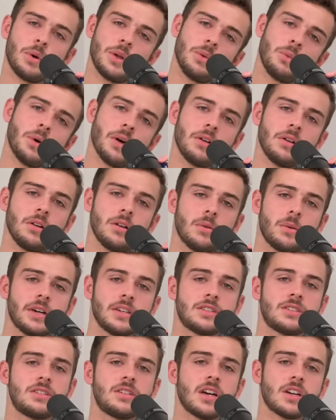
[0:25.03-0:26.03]
But it won't
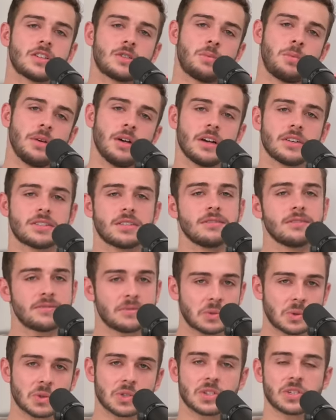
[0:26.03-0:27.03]
always just be us.
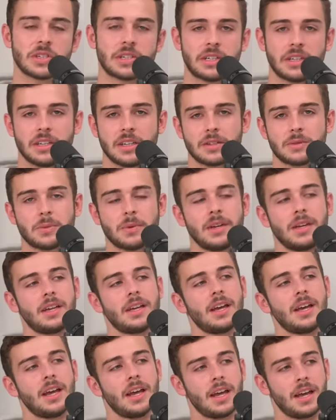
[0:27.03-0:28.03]
Unfortunately, oh, this
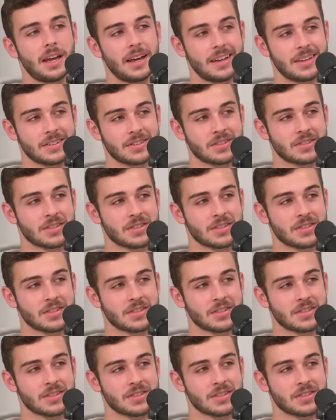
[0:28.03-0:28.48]
week it is.